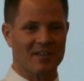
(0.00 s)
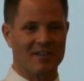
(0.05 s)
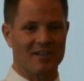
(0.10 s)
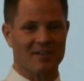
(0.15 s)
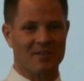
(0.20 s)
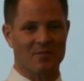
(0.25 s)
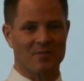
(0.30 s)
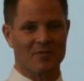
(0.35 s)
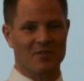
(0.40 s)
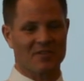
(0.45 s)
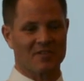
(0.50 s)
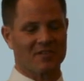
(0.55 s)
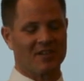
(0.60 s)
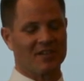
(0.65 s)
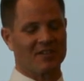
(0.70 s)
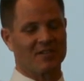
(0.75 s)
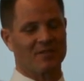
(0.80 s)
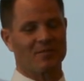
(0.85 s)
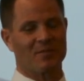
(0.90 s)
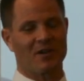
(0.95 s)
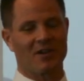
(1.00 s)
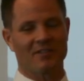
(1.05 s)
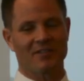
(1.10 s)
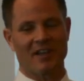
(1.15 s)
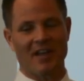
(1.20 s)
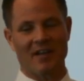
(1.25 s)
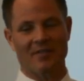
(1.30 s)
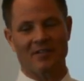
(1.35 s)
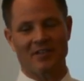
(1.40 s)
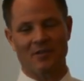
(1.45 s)
the end of the presentation, but I'll
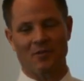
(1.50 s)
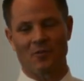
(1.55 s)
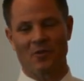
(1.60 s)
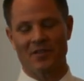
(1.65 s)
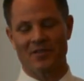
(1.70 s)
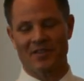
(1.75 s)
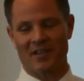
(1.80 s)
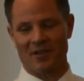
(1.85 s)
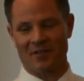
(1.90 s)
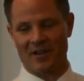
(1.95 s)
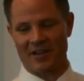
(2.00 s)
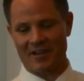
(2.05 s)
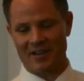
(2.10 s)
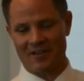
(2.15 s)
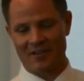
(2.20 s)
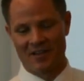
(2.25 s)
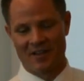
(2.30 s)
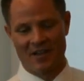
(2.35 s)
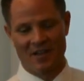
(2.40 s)
dive into one thing right now.